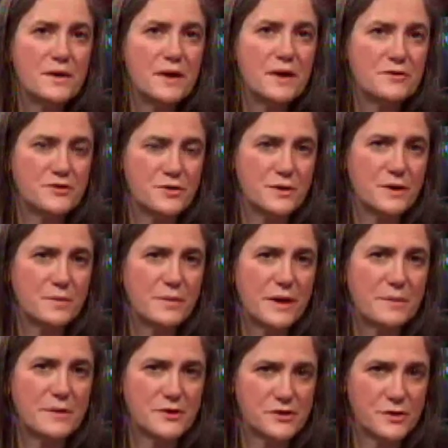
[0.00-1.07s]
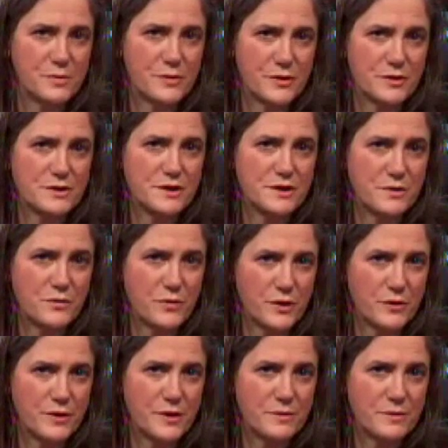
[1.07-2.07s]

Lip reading: are now joined by Bishop Erskine